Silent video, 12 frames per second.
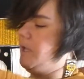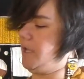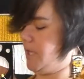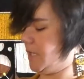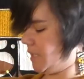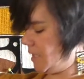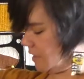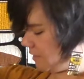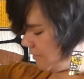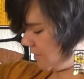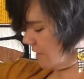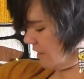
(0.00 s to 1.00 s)
get another
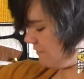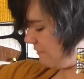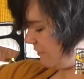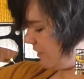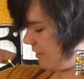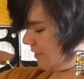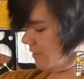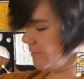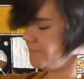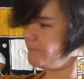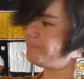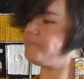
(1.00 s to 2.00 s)
one off of here.
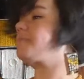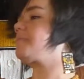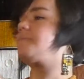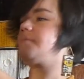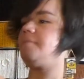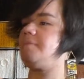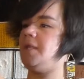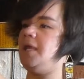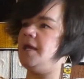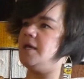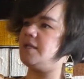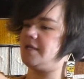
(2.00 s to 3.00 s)

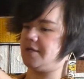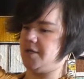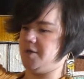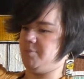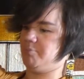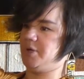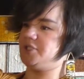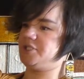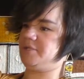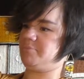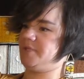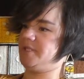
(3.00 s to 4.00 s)
Like bunch
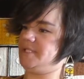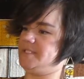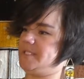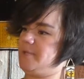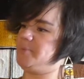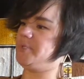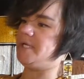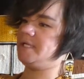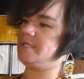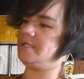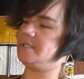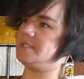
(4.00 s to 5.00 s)
it, but then separate
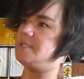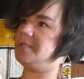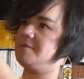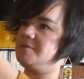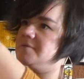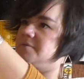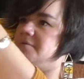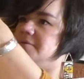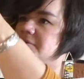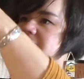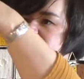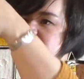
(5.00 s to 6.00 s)
it. Let's see.
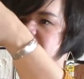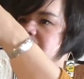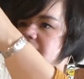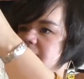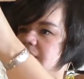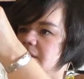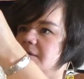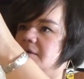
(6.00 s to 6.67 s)
Okay,